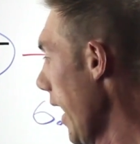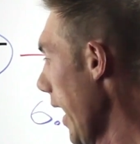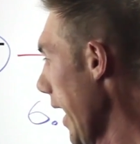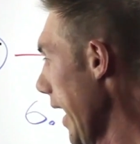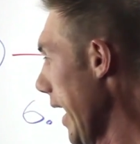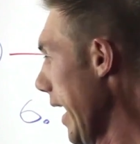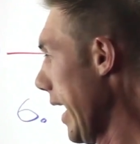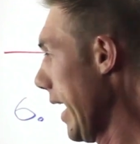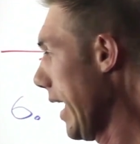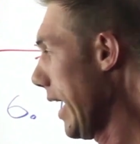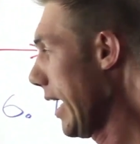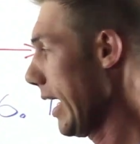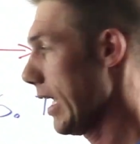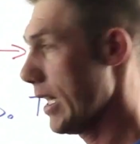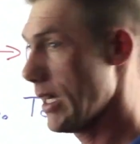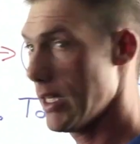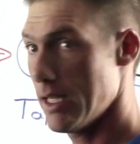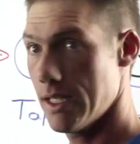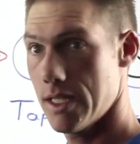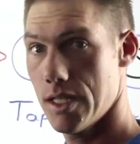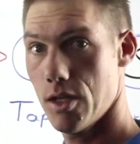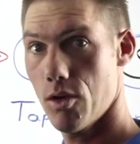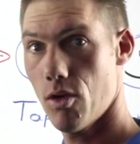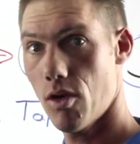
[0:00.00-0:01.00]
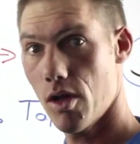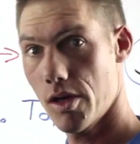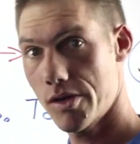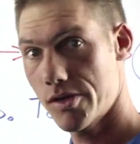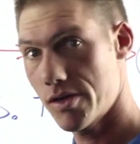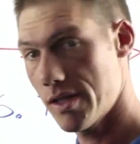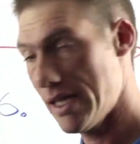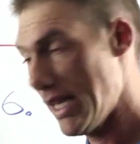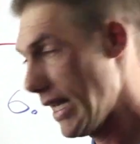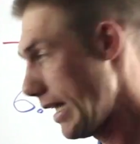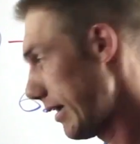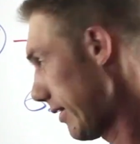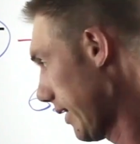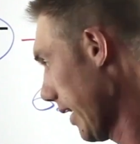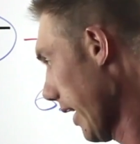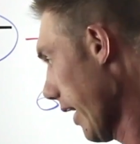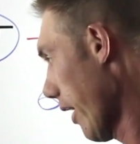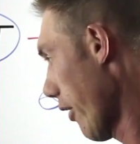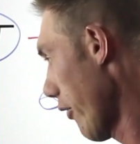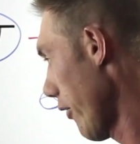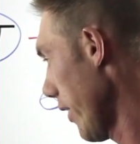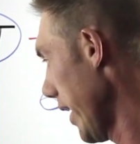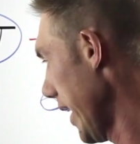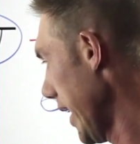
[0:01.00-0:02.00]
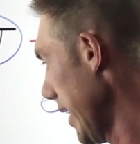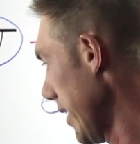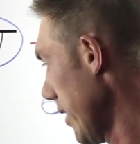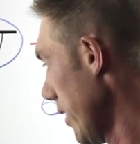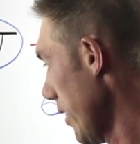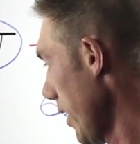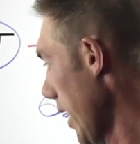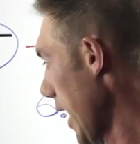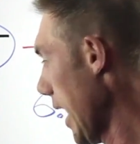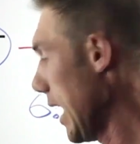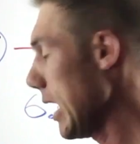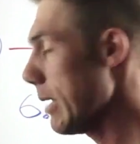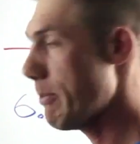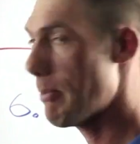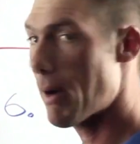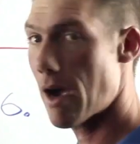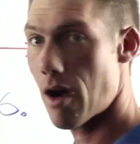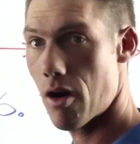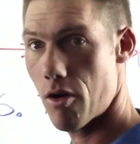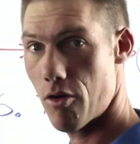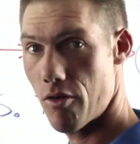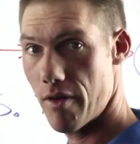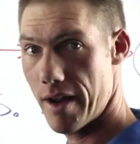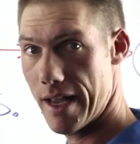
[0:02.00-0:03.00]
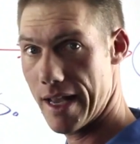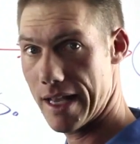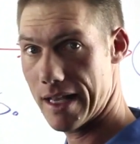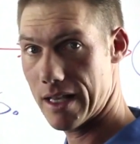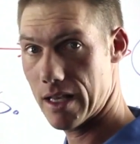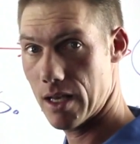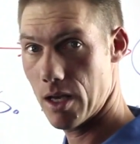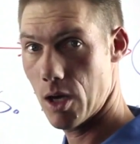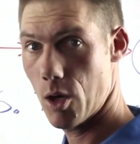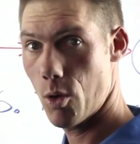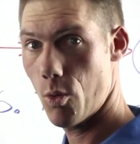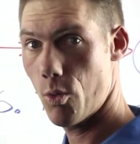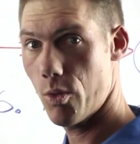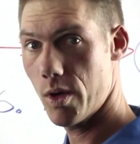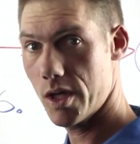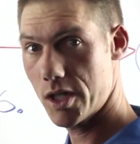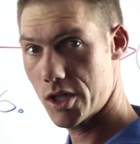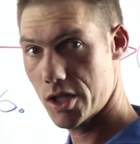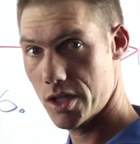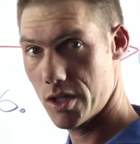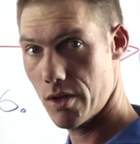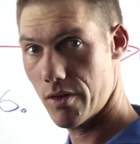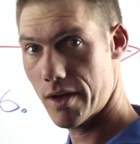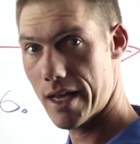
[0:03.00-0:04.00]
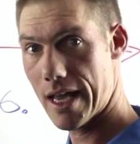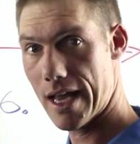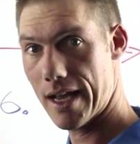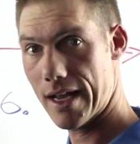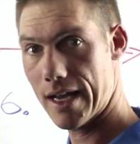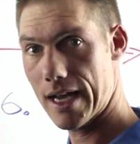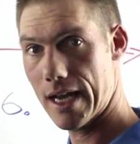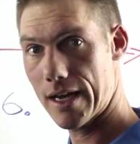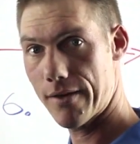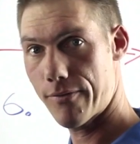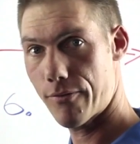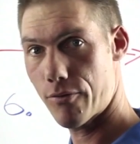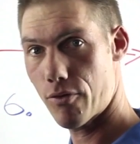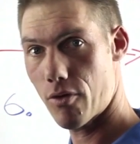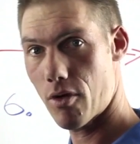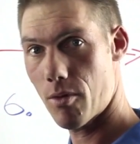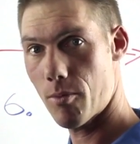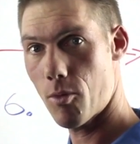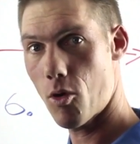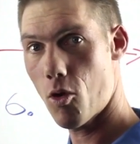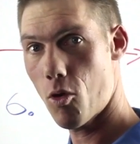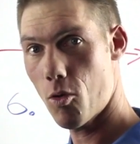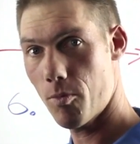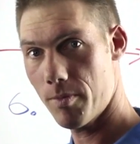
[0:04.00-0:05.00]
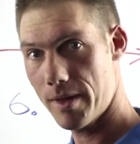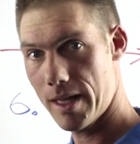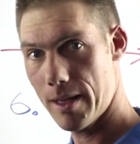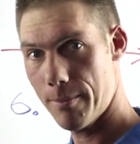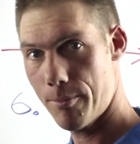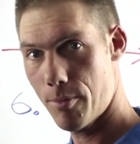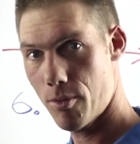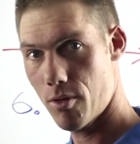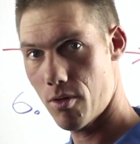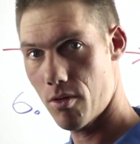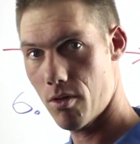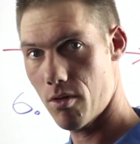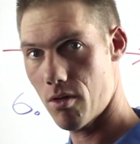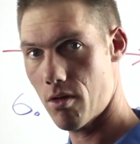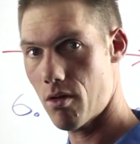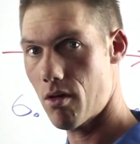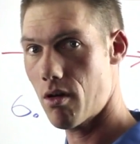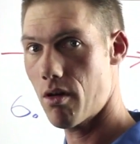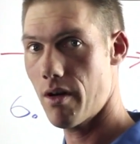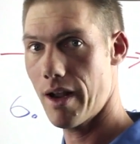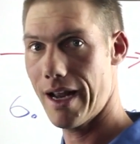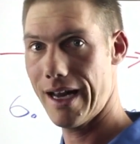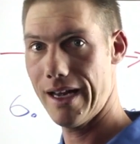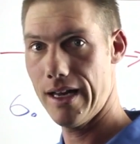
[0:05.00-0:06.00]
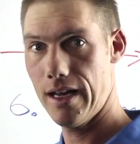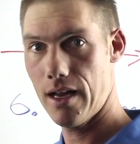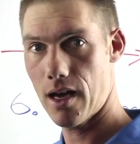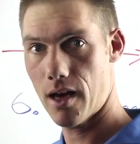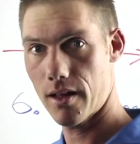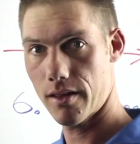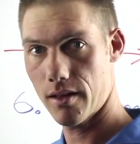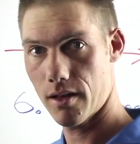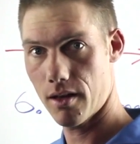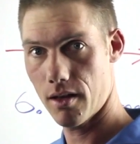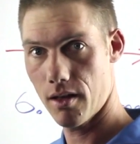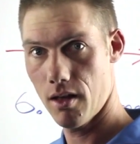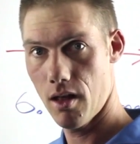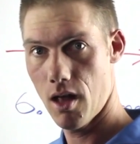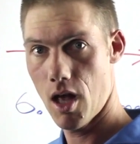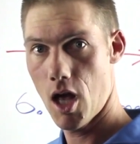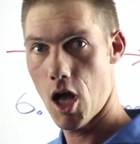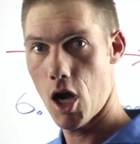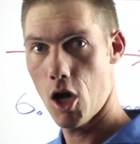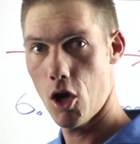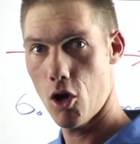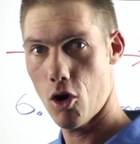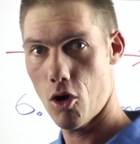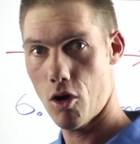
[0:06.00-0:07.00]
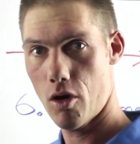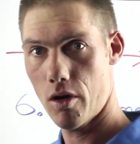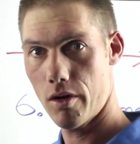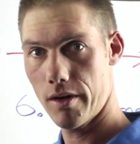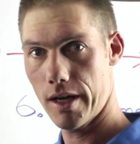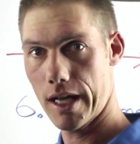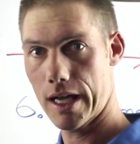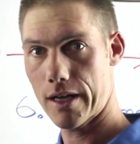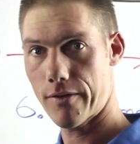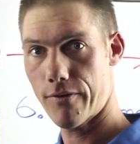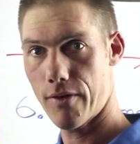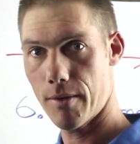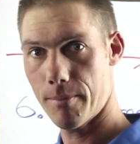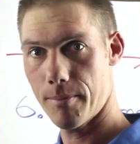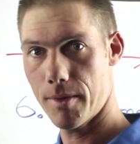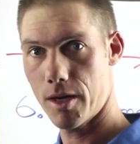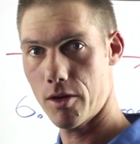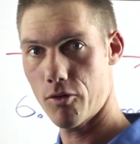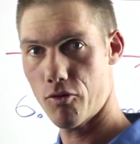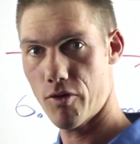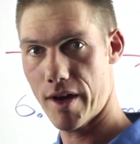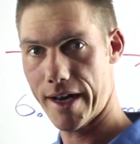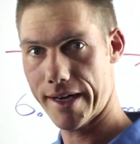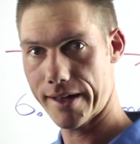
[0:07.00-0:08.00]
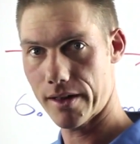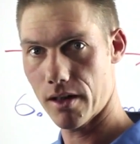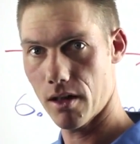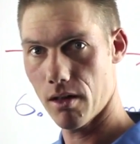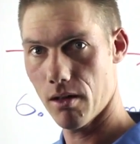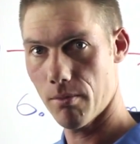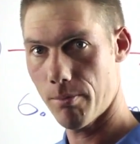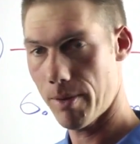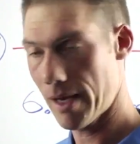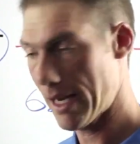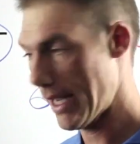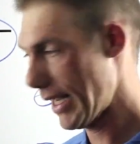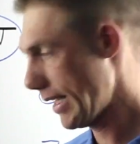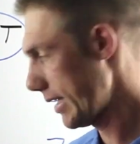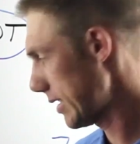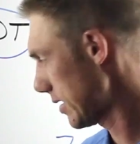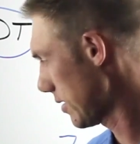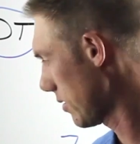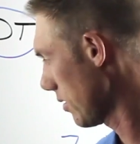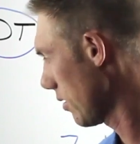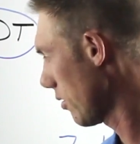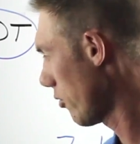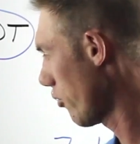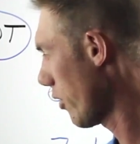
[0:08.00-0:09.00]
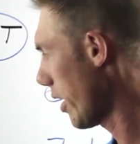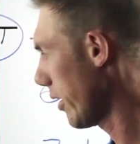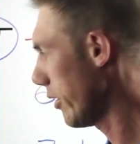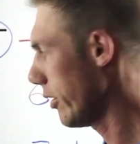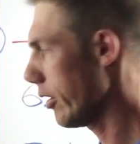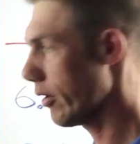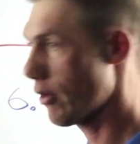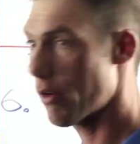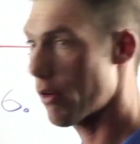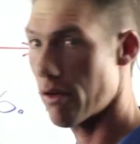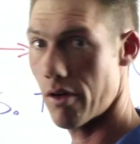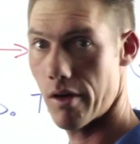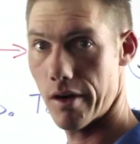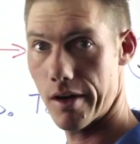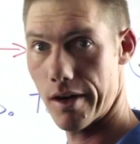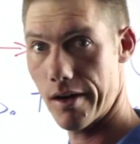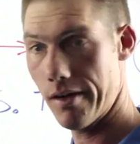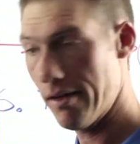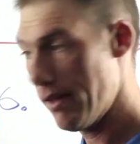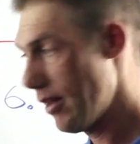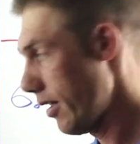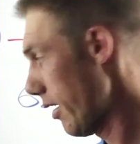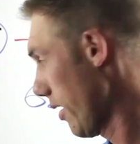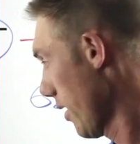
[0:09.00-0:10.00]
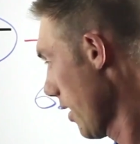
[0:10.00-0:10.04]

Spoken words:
And you also need the aerator and the power rake, which you can get from Home Depot or any other lawn equipment rental place around your corner.